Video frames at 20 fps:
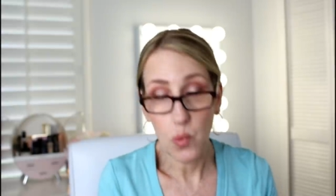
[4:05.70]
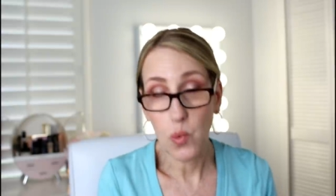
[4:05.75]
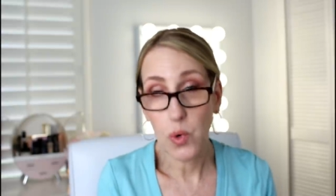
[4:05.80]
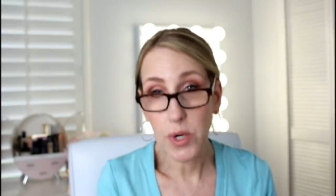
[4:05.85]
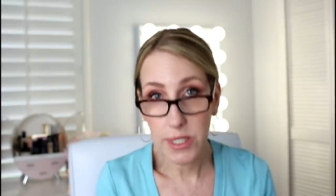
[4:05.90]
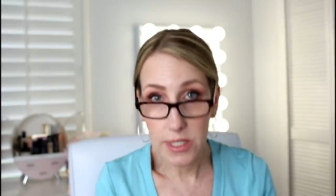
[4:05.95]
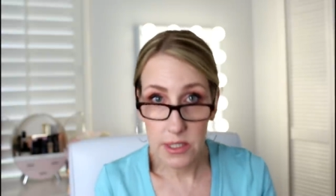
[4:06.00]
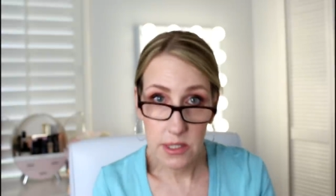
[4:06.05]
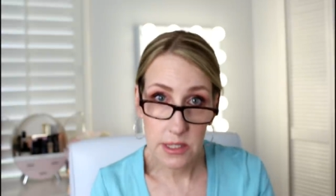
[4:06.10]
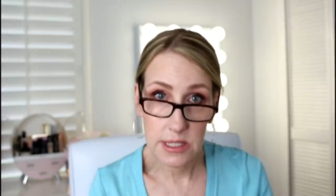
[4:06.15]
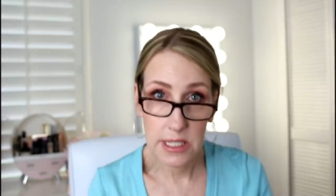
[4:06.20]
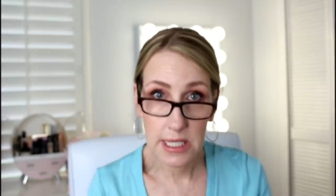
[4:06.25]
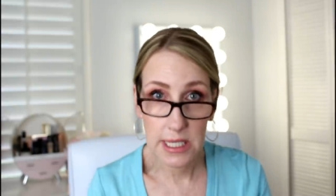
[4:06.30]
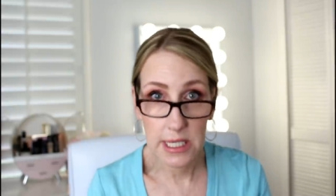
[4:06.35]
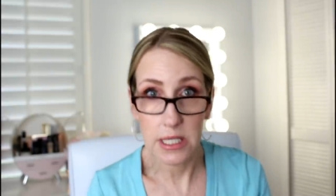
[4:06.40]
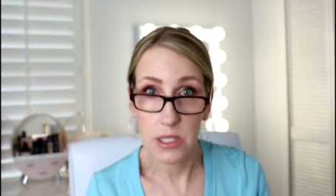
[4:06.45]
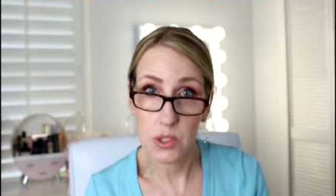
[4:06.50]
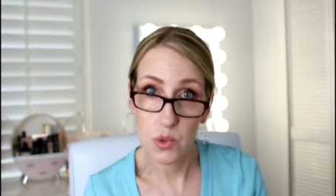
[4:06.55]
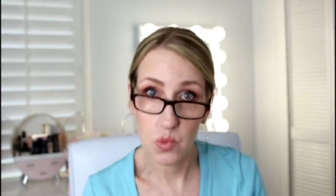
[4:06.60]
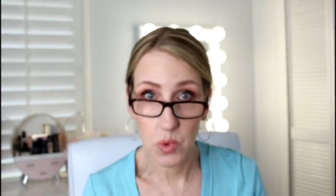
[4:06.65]
What you
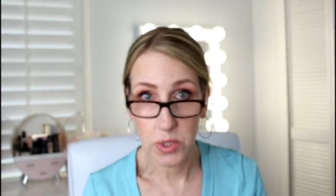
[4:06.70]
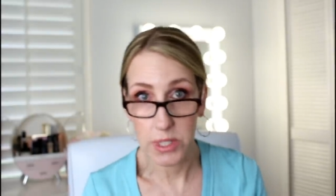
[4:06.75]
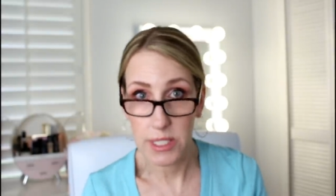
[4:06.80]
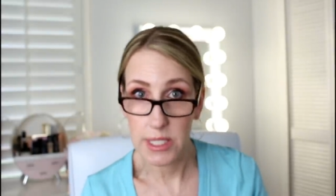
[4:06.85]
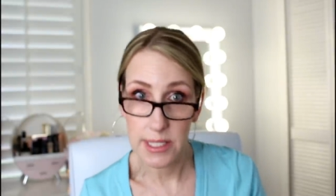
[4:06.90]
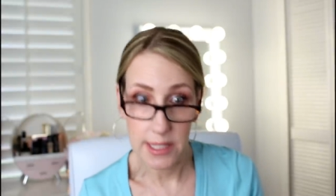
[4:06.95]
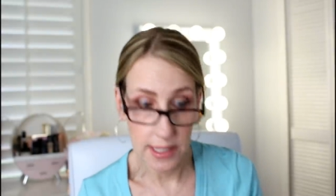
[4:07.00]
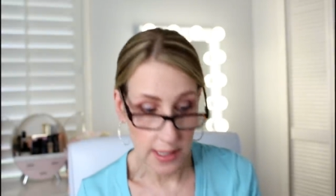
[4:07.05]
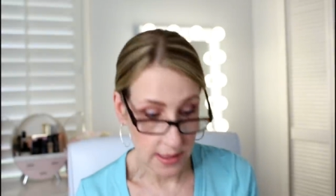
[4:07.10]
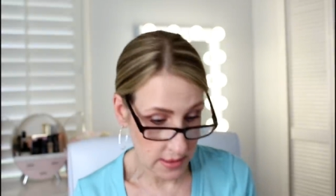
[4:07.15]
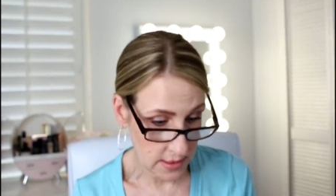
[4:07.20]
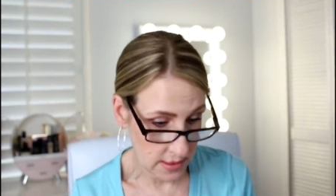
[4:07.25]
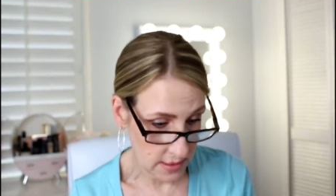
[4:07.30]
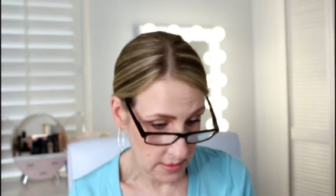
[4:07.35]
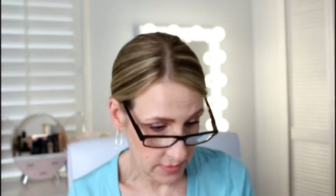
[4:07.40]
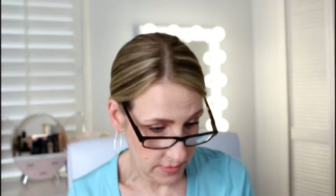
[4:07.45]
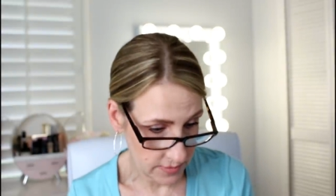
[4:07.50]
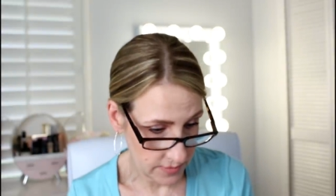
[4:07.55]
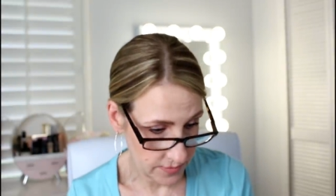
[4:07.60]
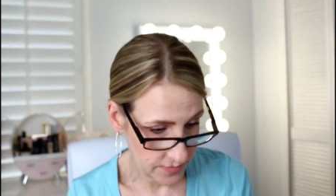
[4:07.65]
see is what you
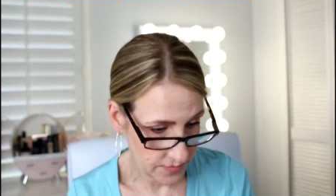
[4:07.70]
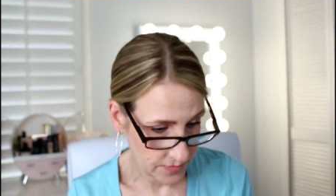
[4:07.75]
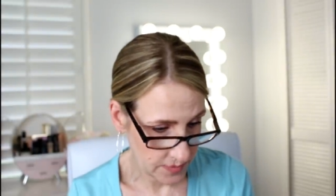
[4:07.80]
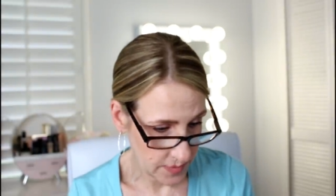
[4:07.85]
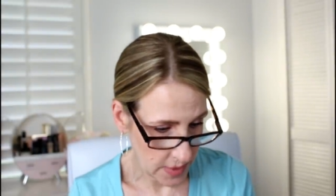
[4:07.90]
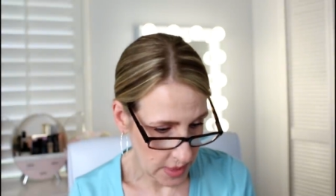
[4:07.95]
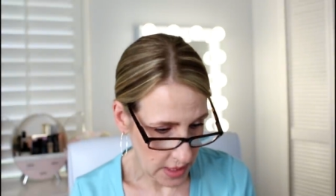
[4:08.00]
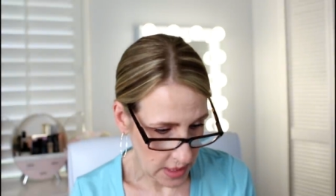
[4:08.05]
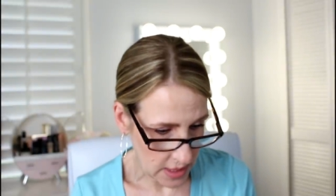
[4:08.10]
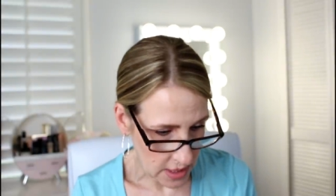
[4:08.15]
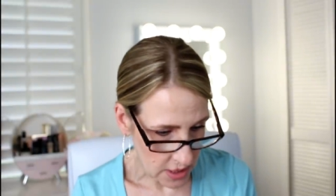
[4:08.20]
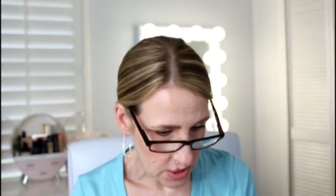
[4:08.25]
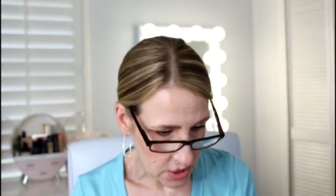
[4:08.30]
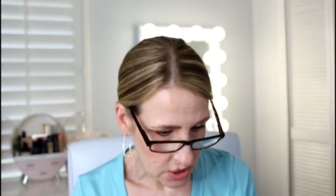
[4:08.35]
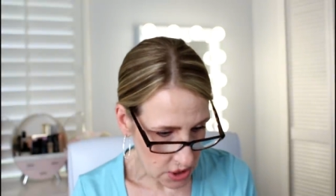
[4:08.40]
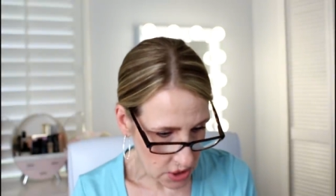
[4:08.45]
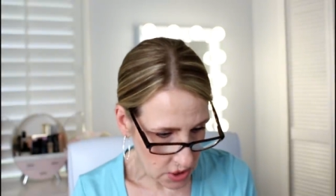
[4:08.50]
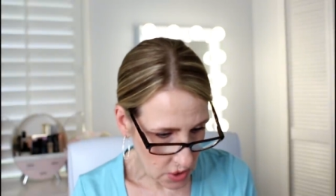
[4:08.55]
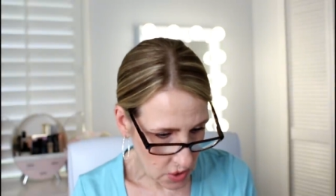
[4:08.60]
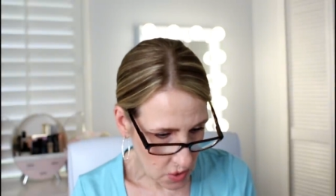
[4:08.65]
get.
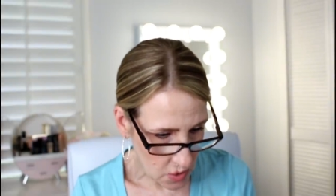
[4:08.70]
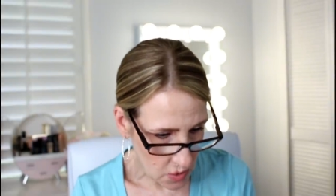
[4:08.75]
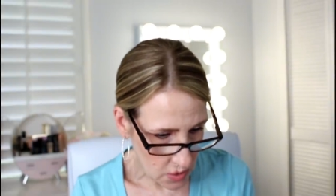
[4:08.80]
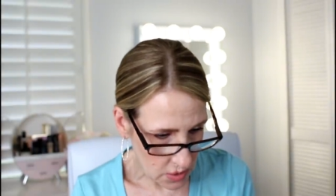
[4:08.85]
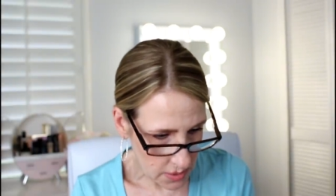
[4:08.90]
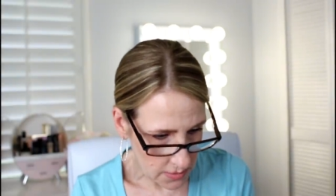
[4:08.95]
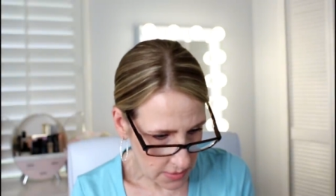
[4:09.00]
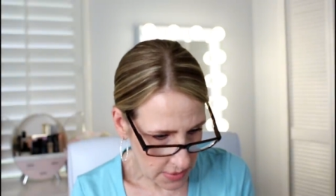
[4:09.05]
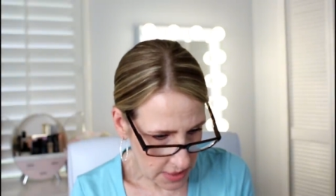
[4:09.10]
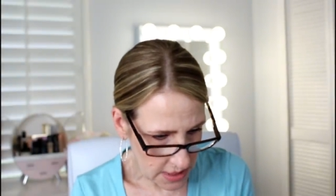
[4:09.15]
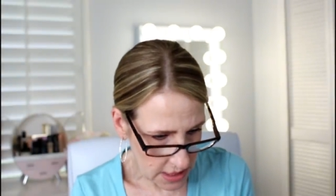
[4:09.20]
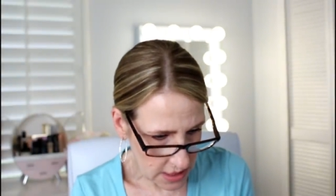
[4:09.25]
So let me